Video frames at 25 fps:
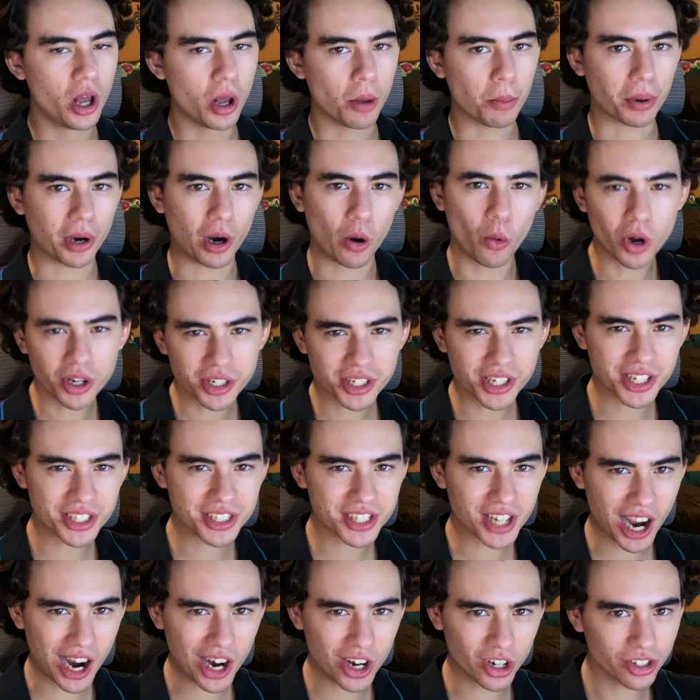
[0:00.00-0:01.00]
but I wasn't
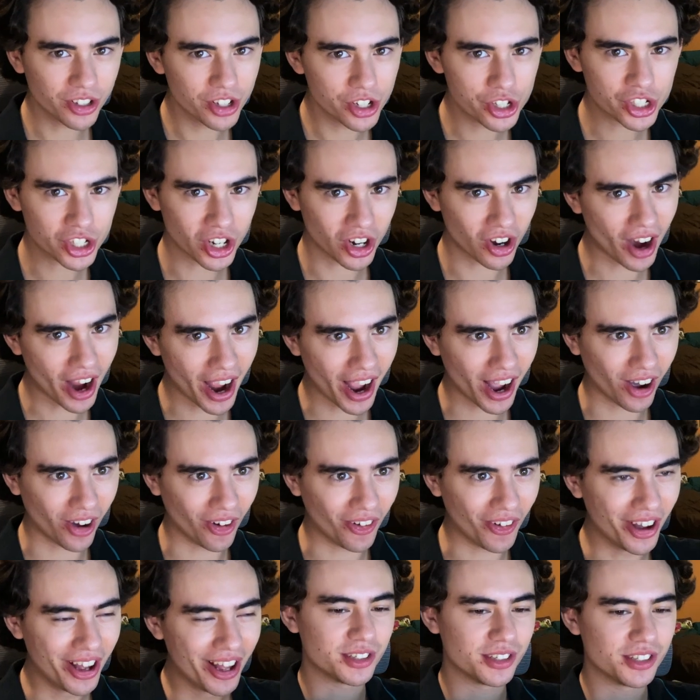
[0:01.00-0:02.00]
entirely sure how.
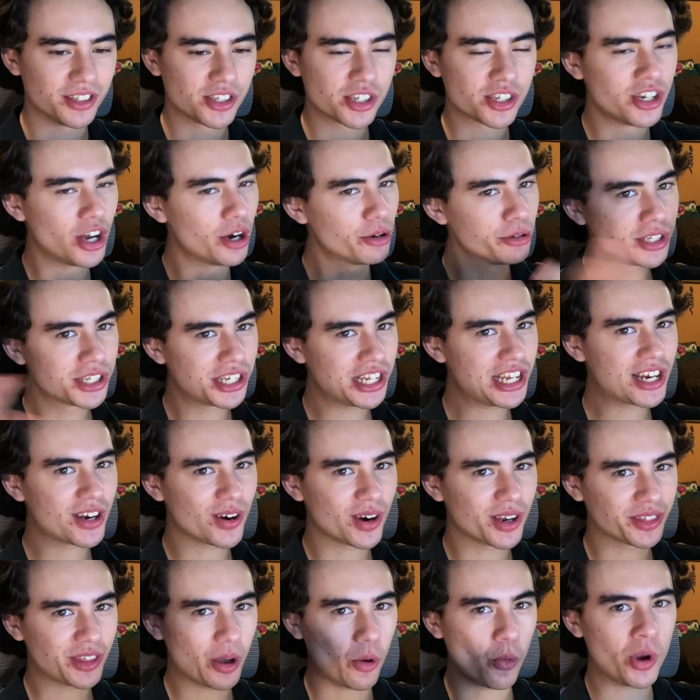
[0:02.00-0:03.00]
It's no
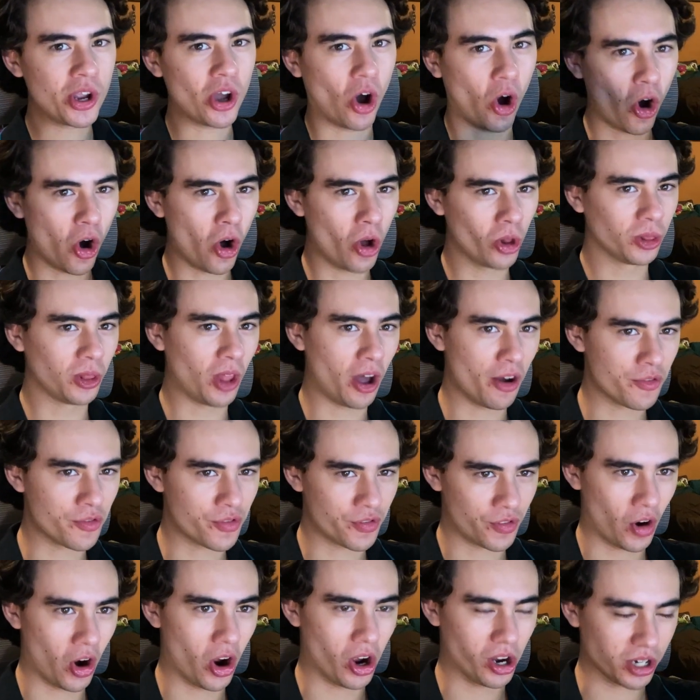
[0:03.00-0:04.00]
secret that we all love
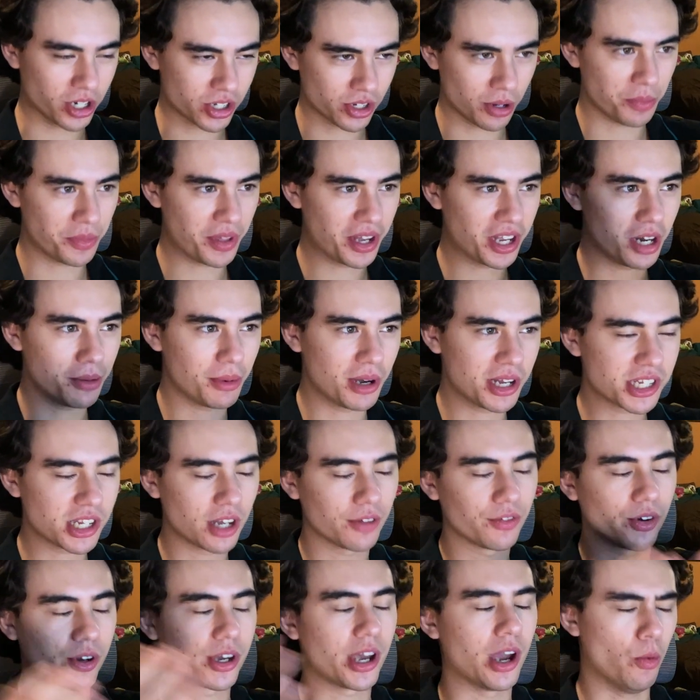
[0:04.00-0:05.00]
frogs, so I'm thinking to myself,
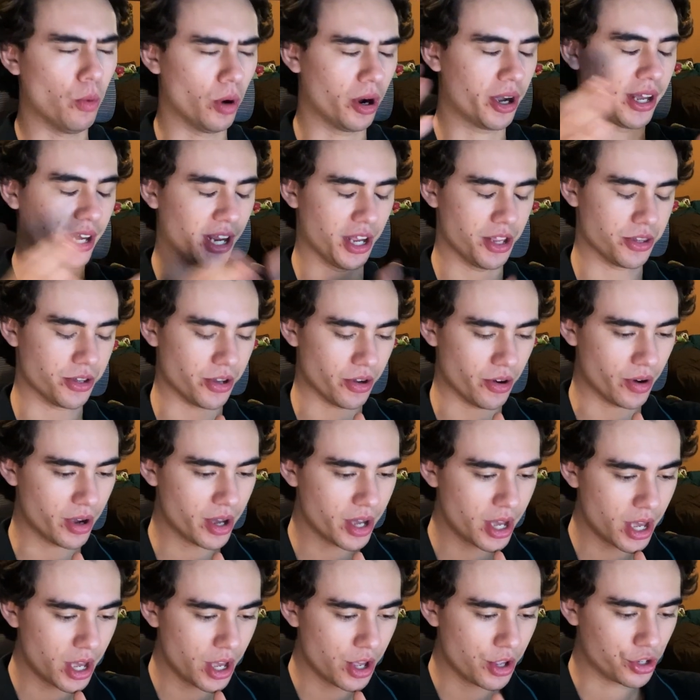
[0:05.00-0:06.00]
okay, what can I do?
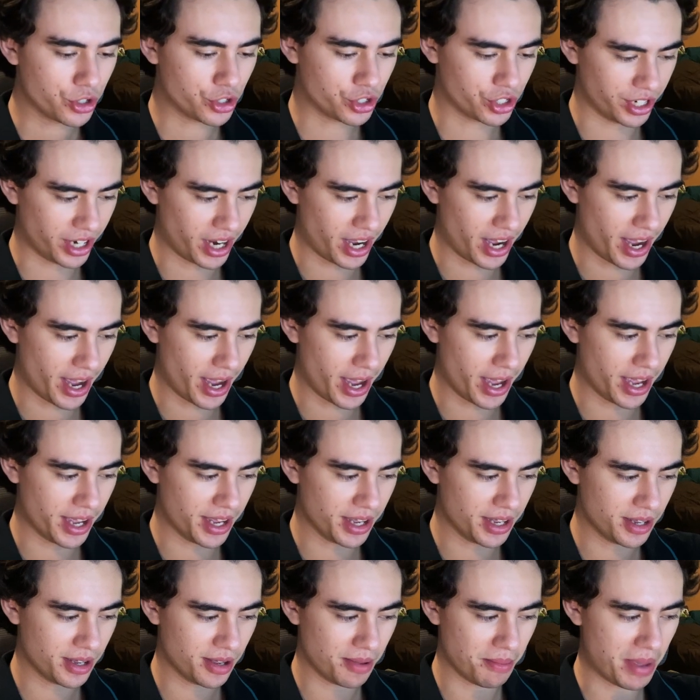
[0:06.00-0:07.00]
Should I
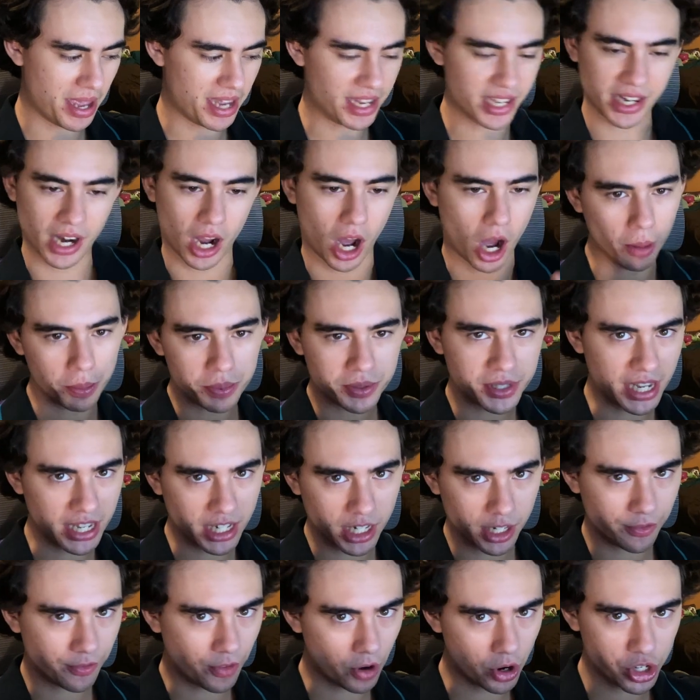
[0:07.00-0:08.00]
make an
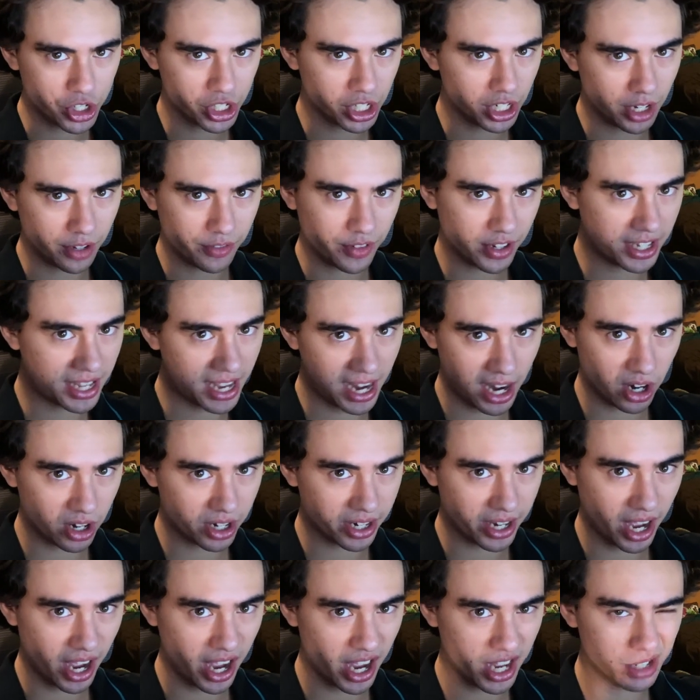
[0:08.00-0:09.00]
updated version of a care
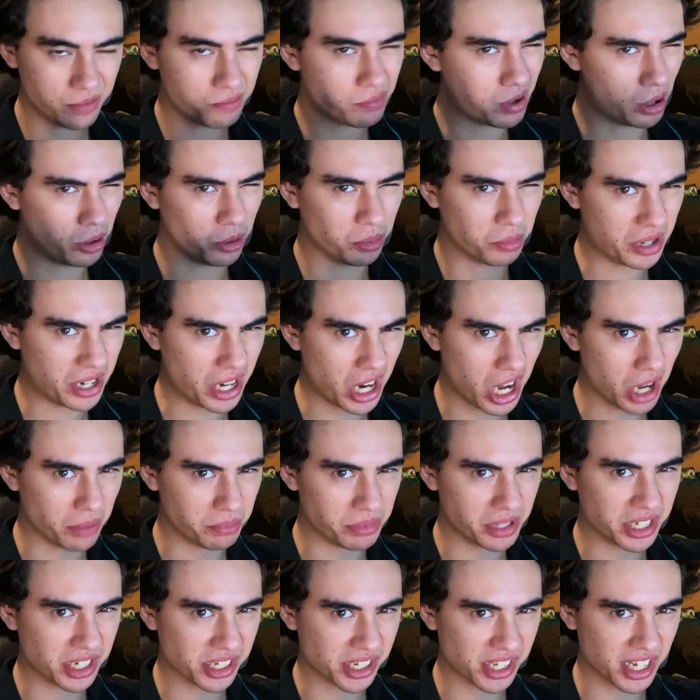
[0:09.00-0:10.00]
guide? Probably not,
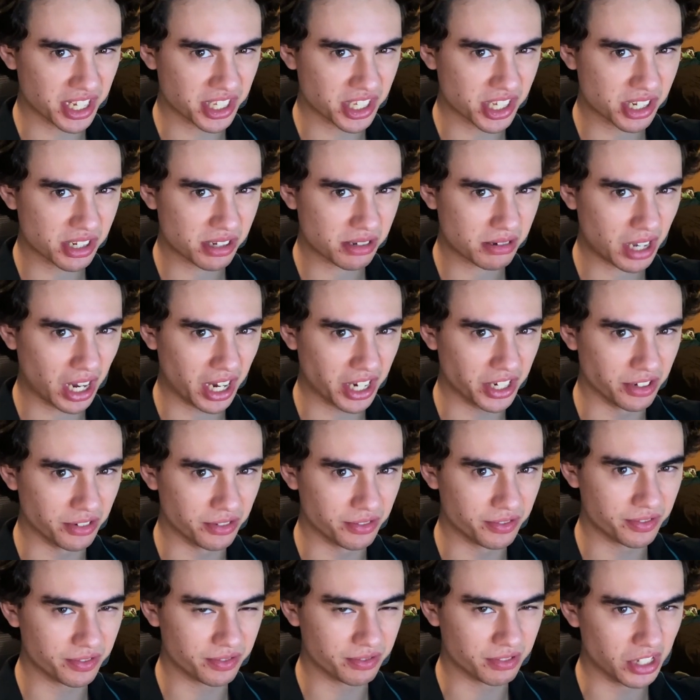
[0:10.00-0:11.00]
because that's kind
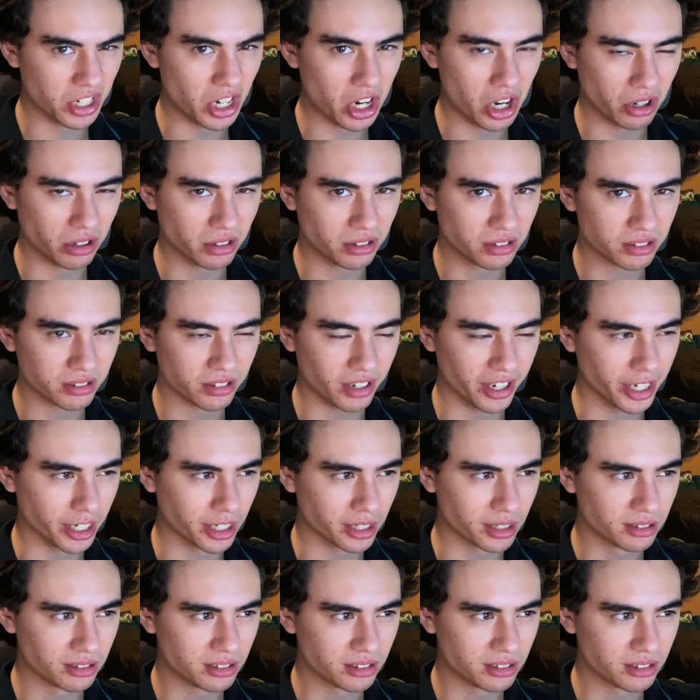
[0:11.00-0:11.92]
of, you know, like,